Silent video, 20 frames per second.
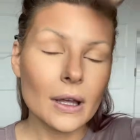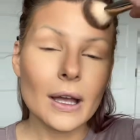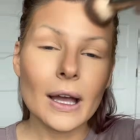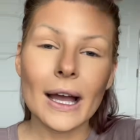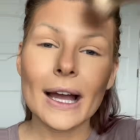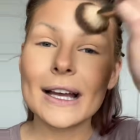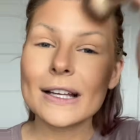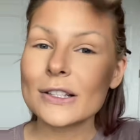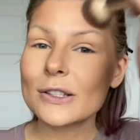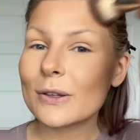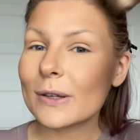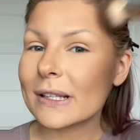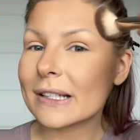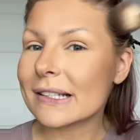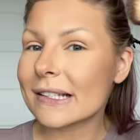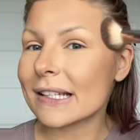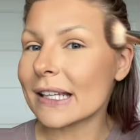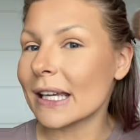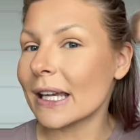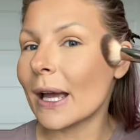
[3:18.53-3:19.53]
As you can
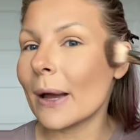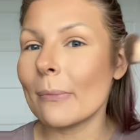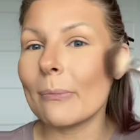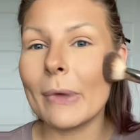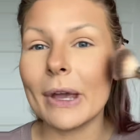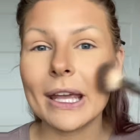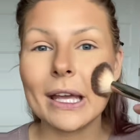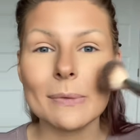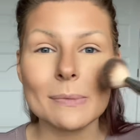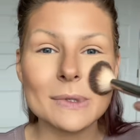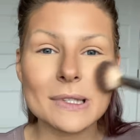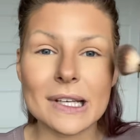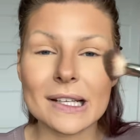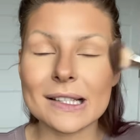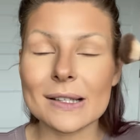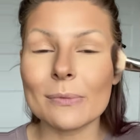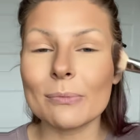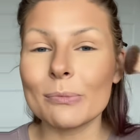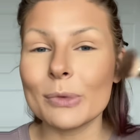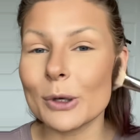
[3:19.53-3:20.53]
see, makeup
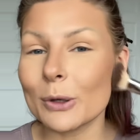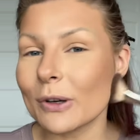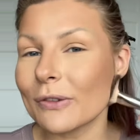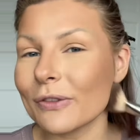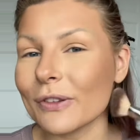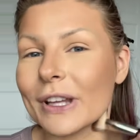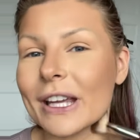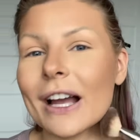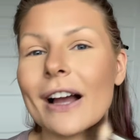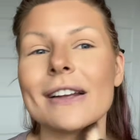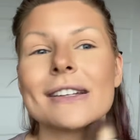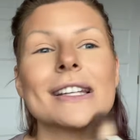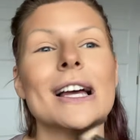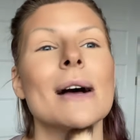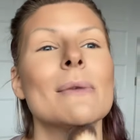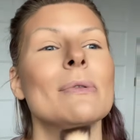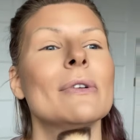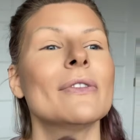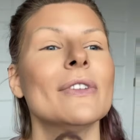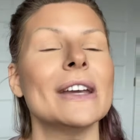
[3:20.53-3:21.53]
sits beautifully on
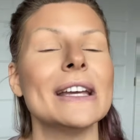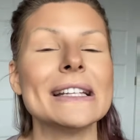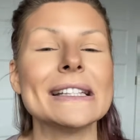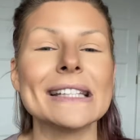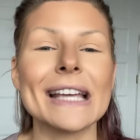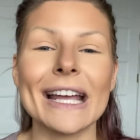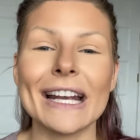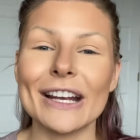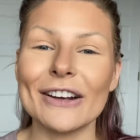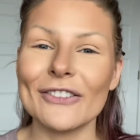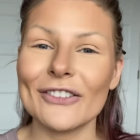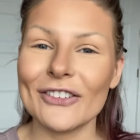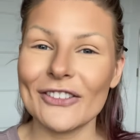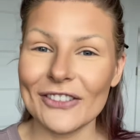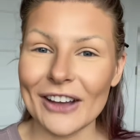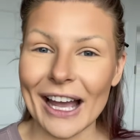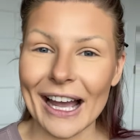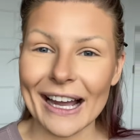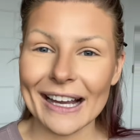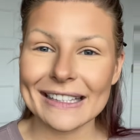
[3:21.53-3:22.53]
top of it. And in
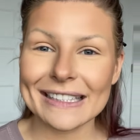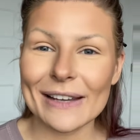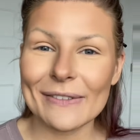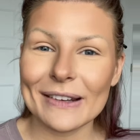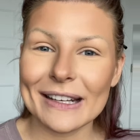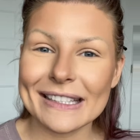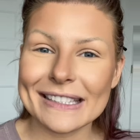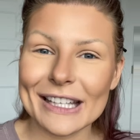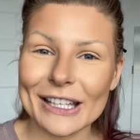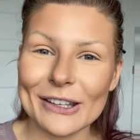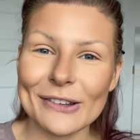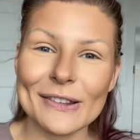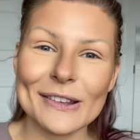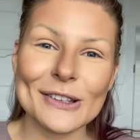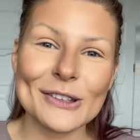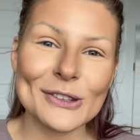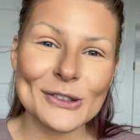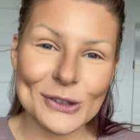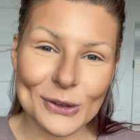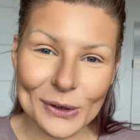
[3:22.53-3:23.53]
fact, I'm going to tell you
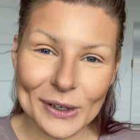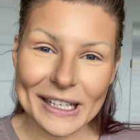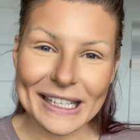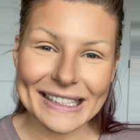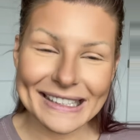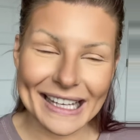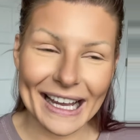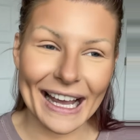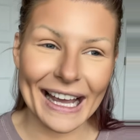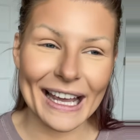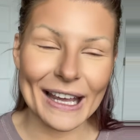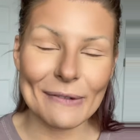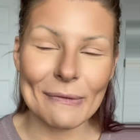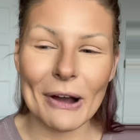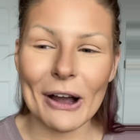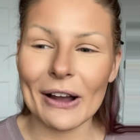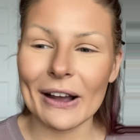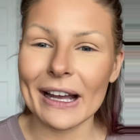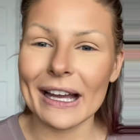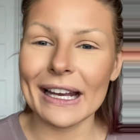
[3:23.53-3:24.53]
the story
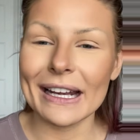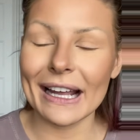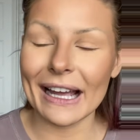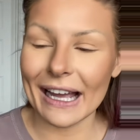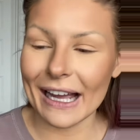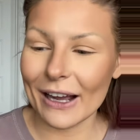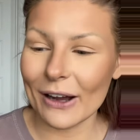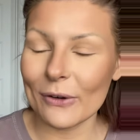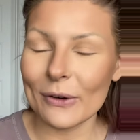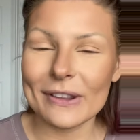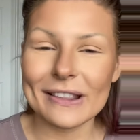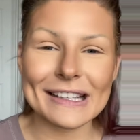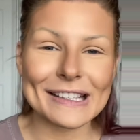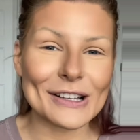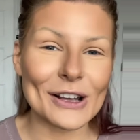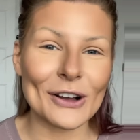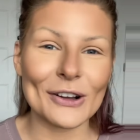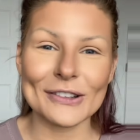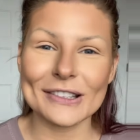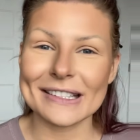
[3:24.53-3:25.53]
time on how this
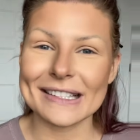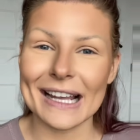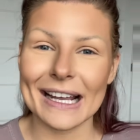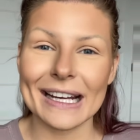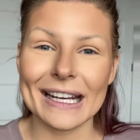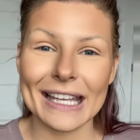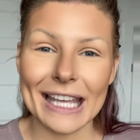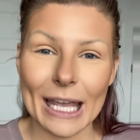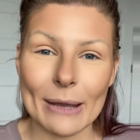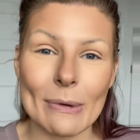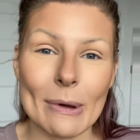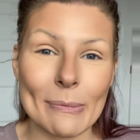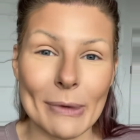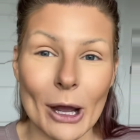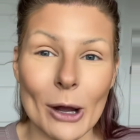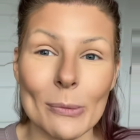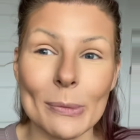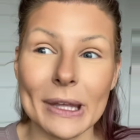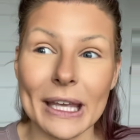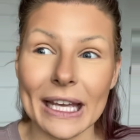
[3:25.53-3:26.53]
all just kind of came
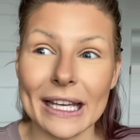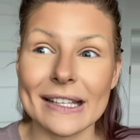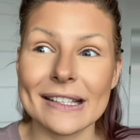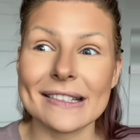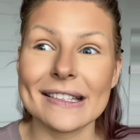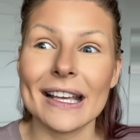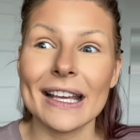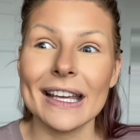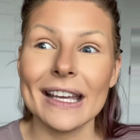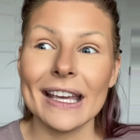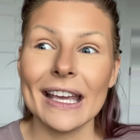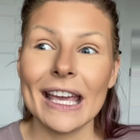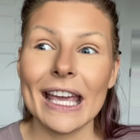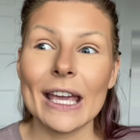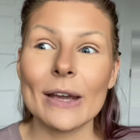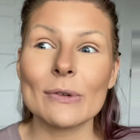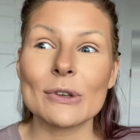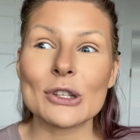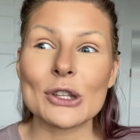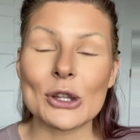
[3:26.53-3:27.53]
about, because
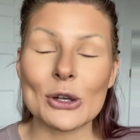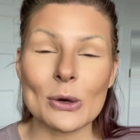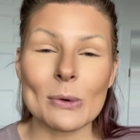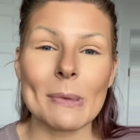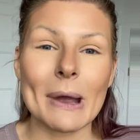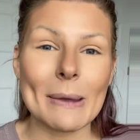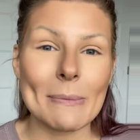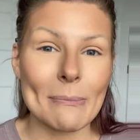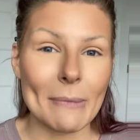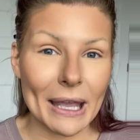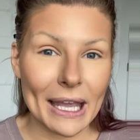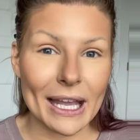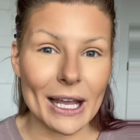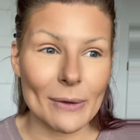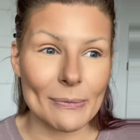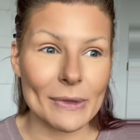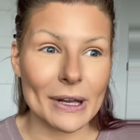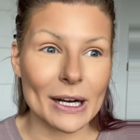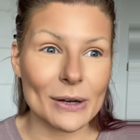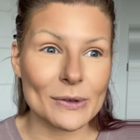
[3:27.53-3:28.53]
it was through my
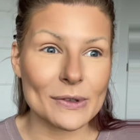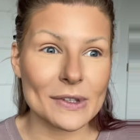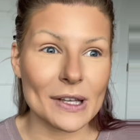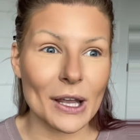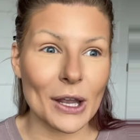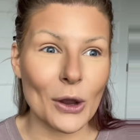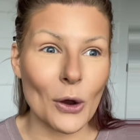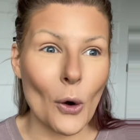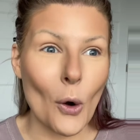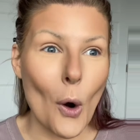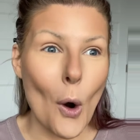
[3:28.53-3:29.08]
makeup that I was like,